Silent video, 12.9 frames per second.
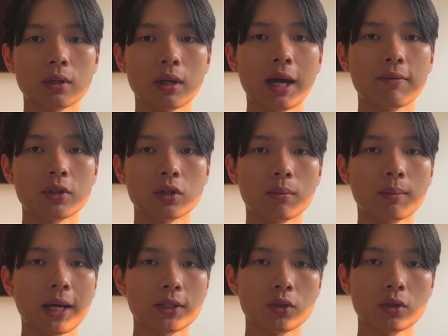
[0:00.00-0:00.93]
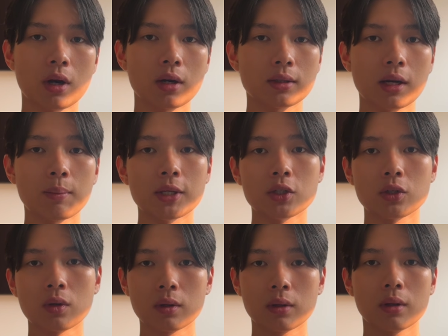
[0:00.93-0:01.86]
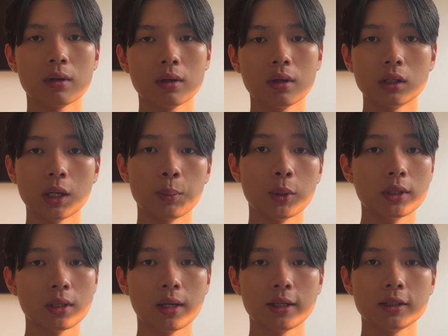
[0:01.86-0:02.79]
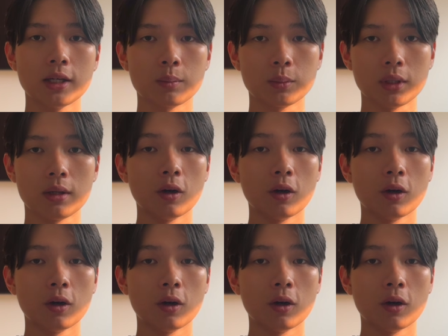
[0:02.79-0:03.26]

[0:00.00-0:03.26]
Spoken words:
the Avatar Master Doc that I mentioned earlier, I put the link down below.